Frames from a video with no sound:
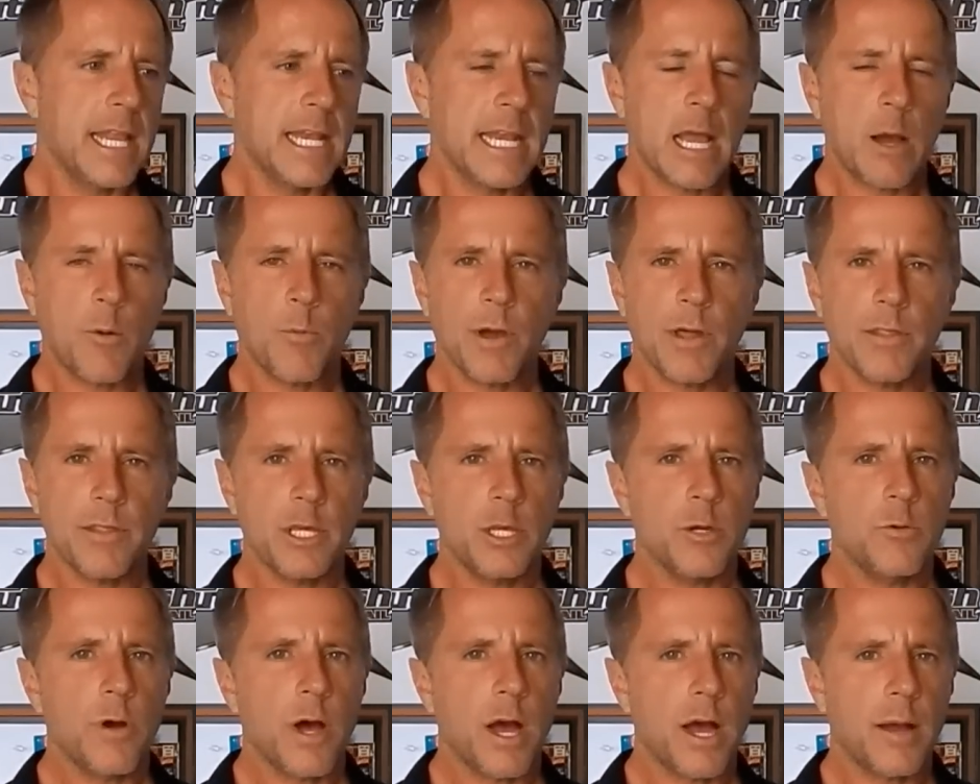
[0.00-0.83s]
Now, whether
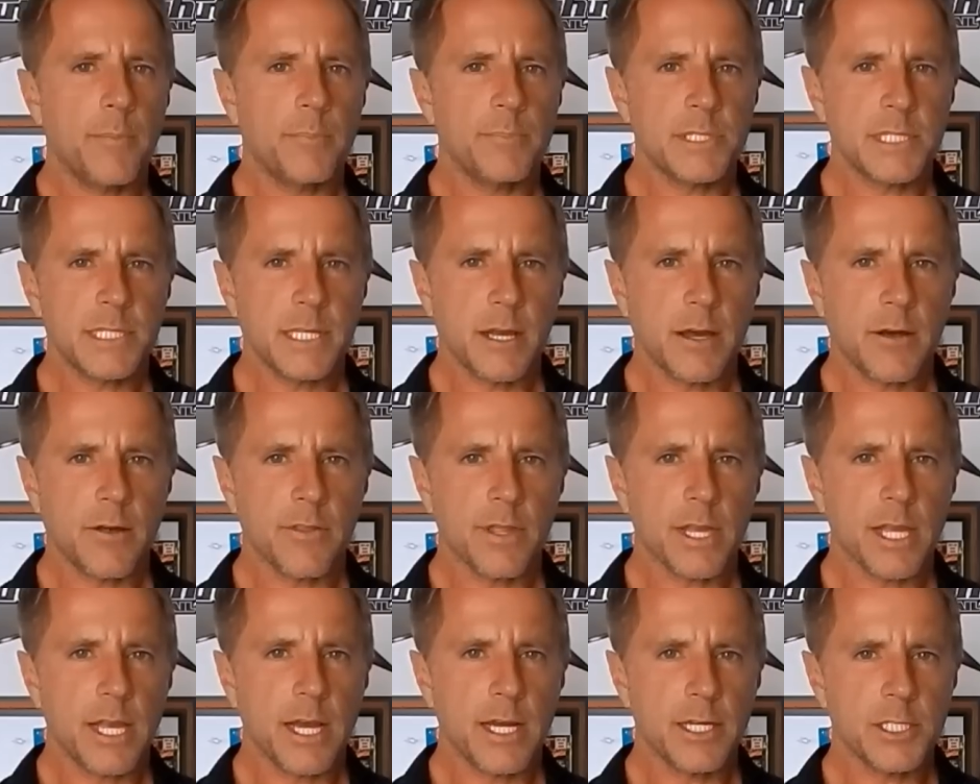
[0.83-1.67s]
you upsell the
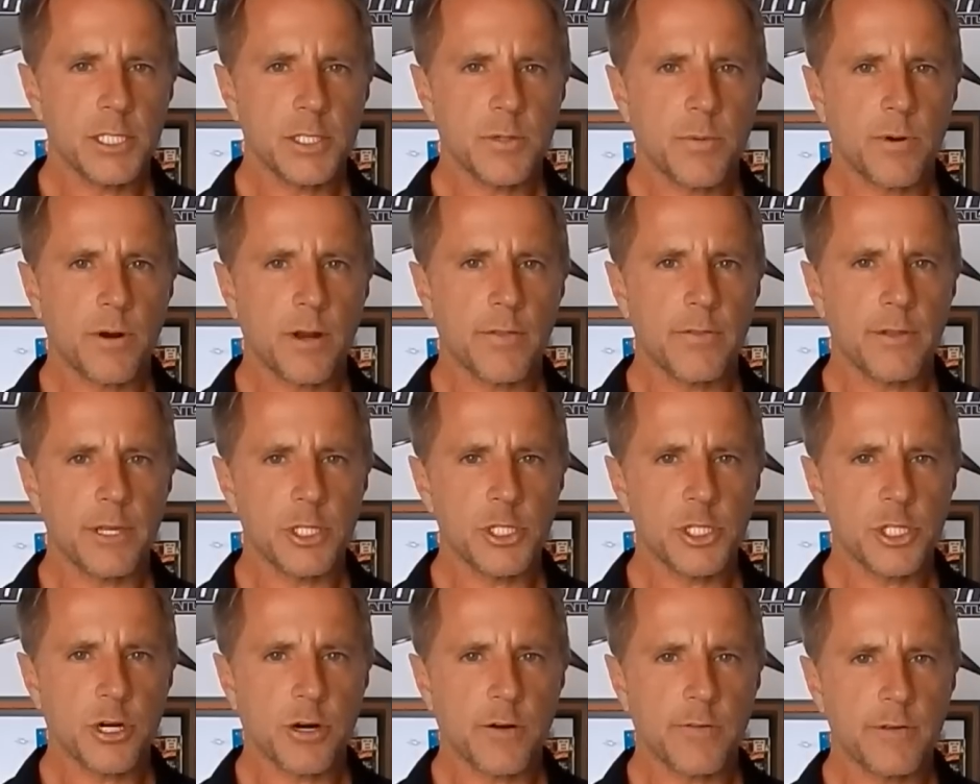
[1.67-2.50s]
customer on this
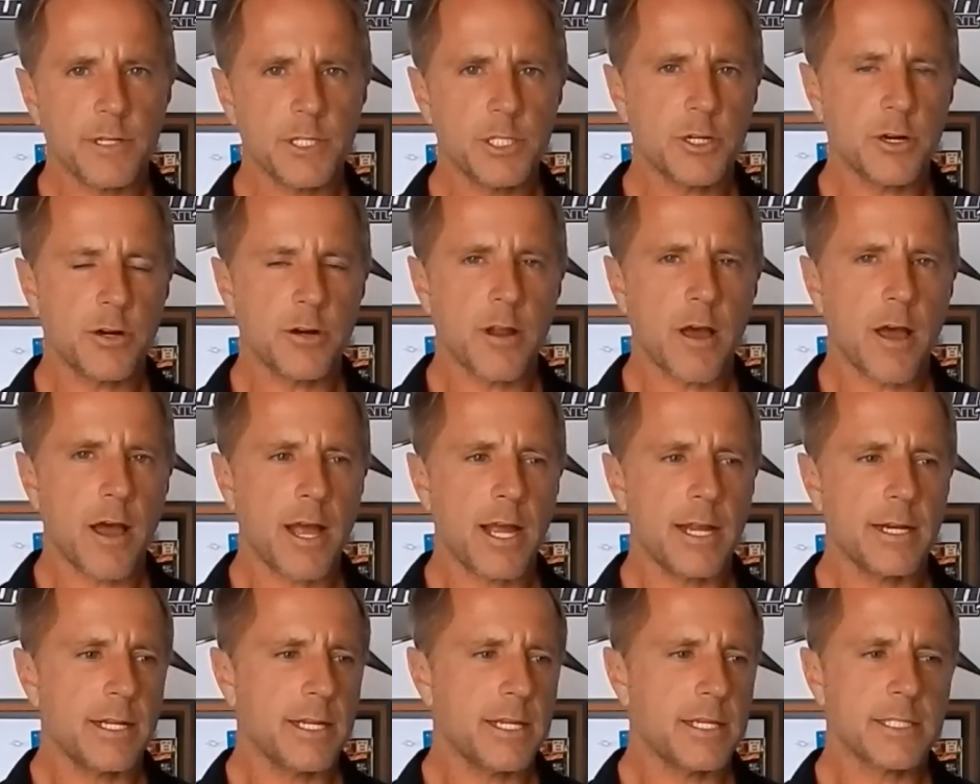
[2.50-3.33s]
service or
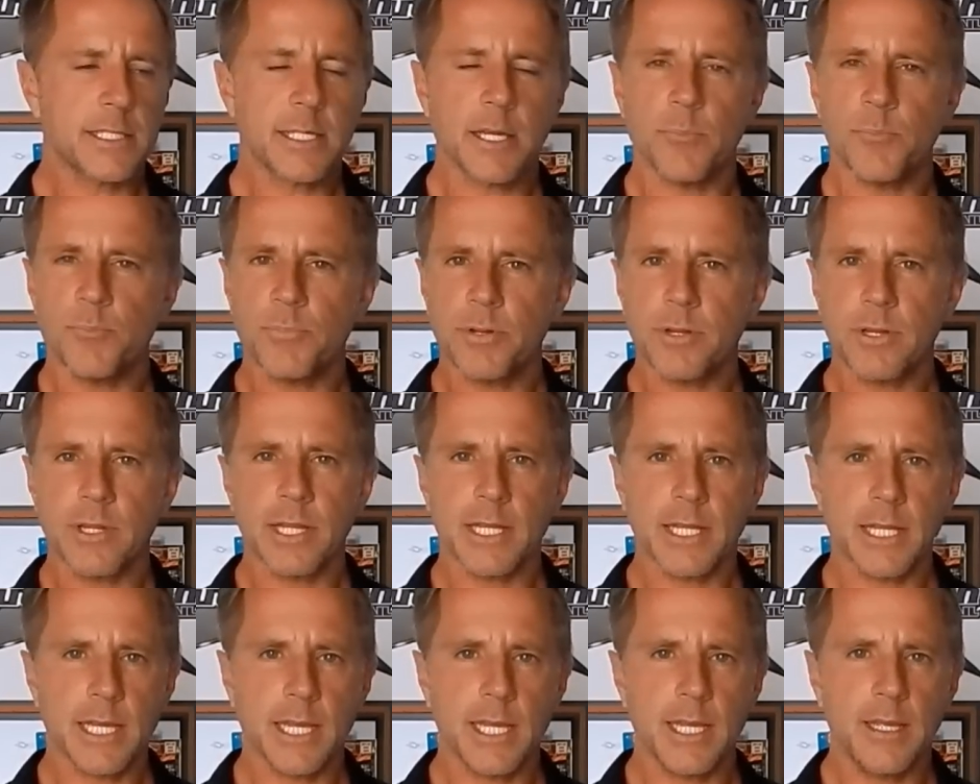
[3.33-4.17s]
not is
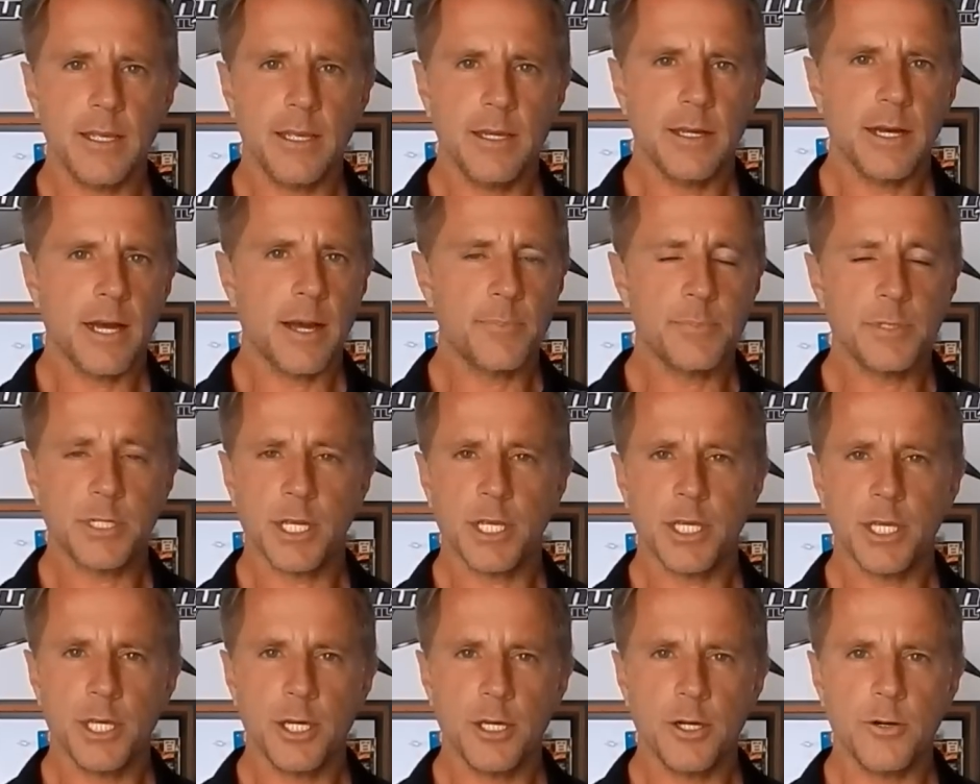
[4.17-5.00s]
completely up to
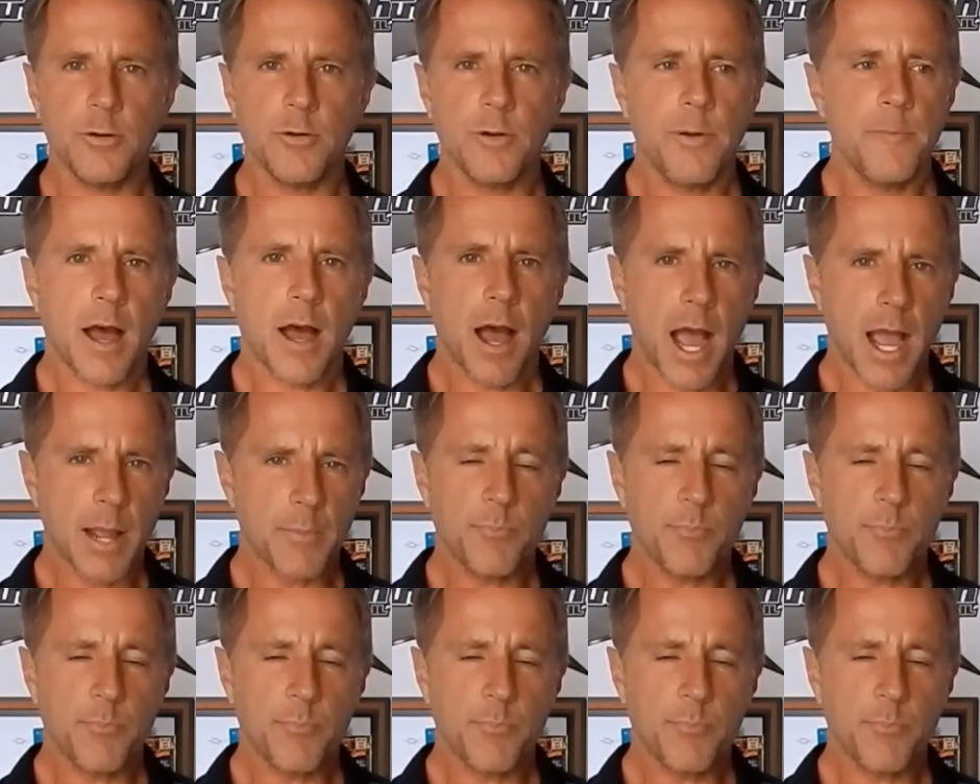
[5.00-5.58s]
you. I